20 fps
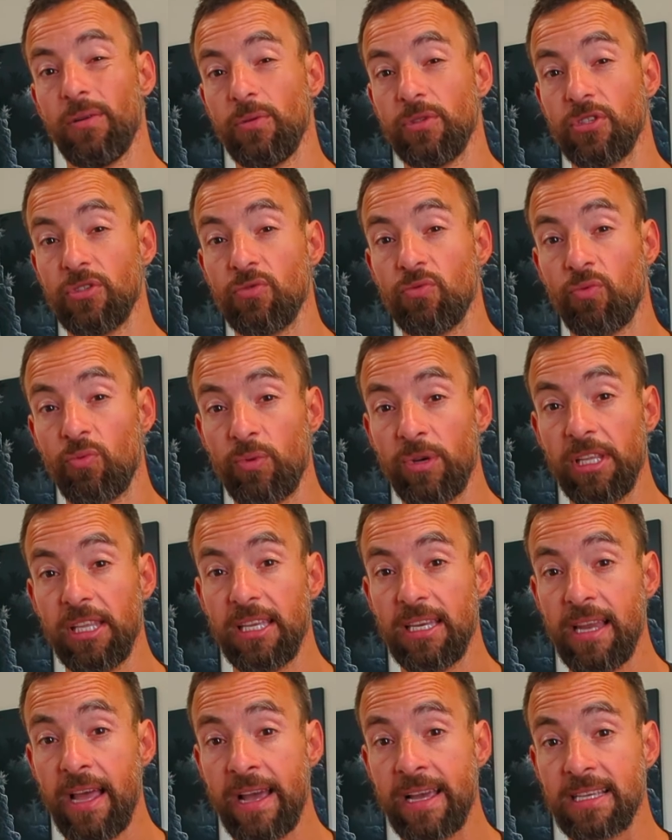which is
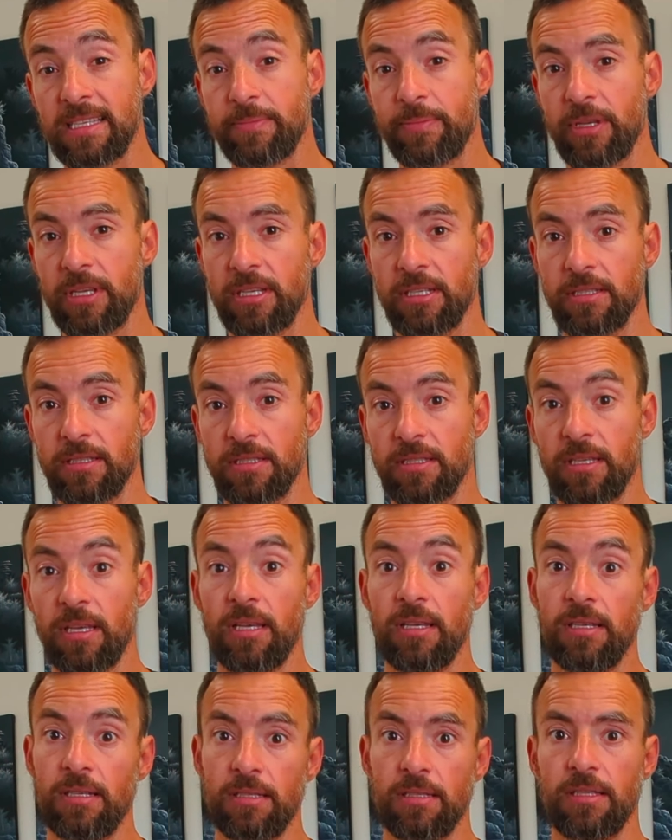really nice because
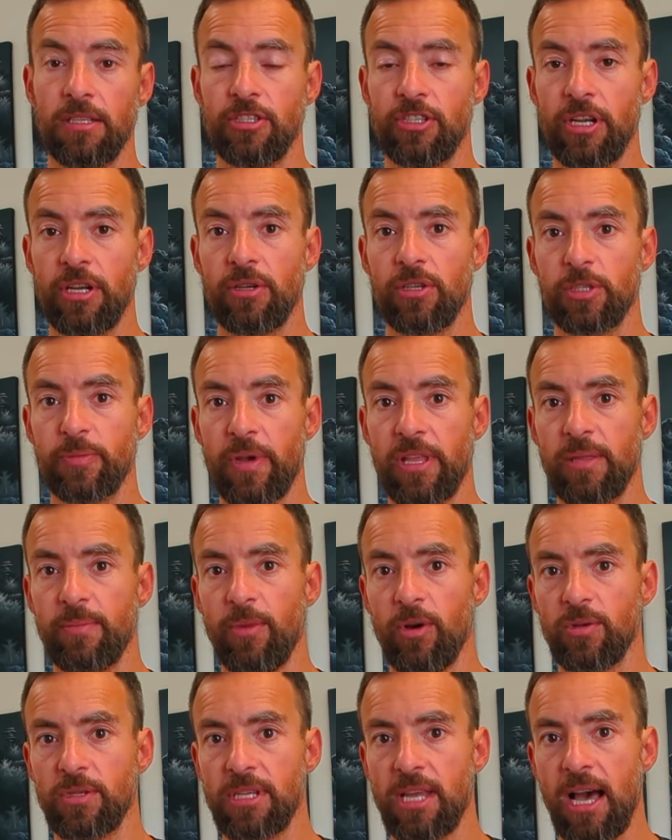the chair you spend the
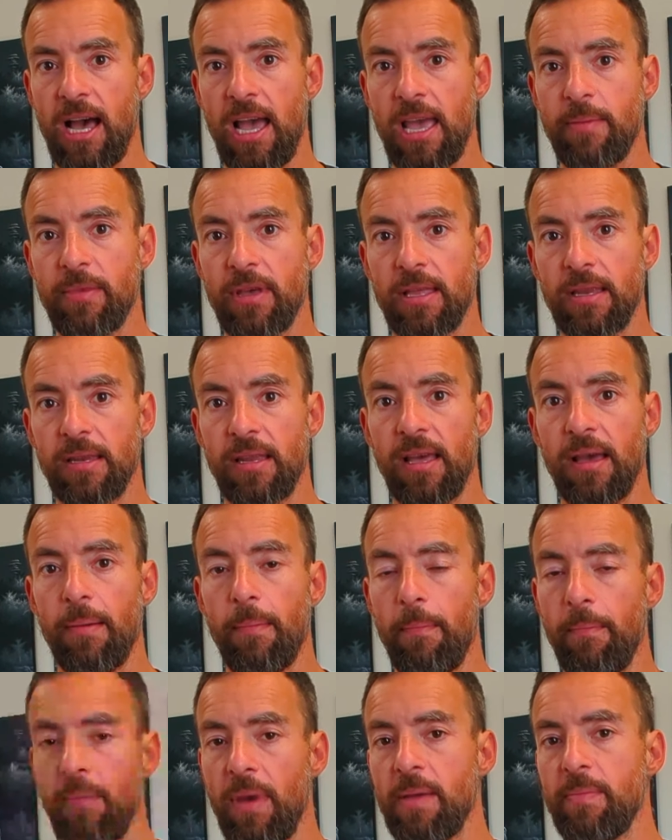most time in
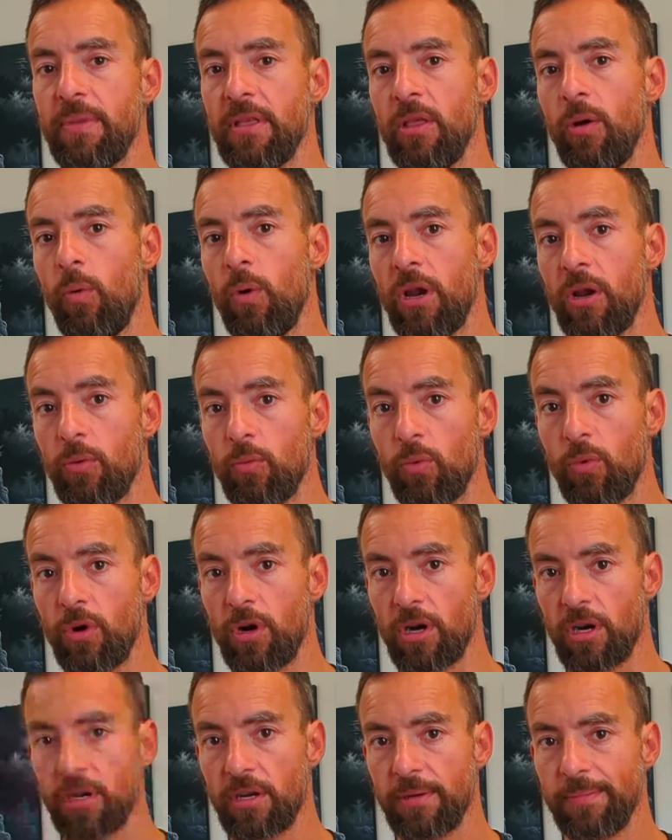might be the one at
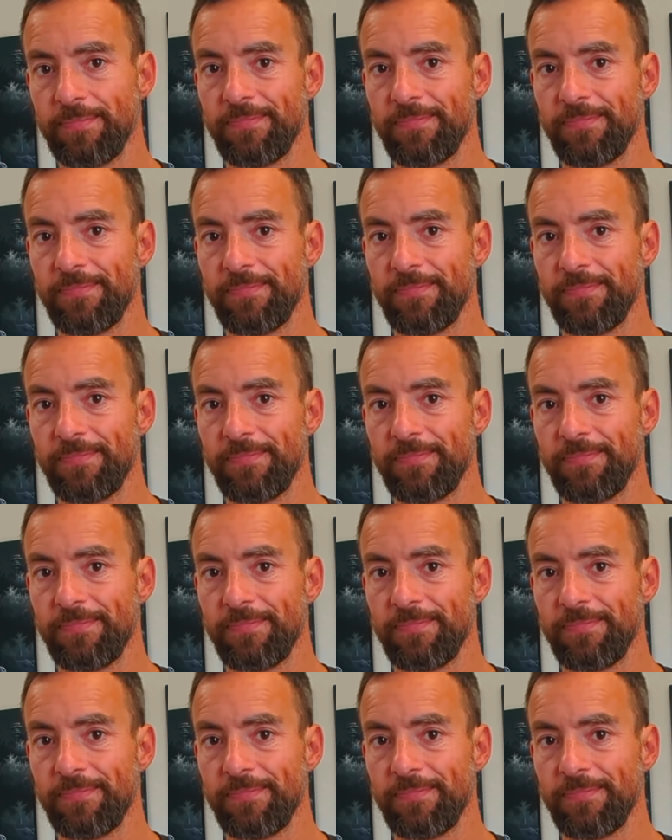work.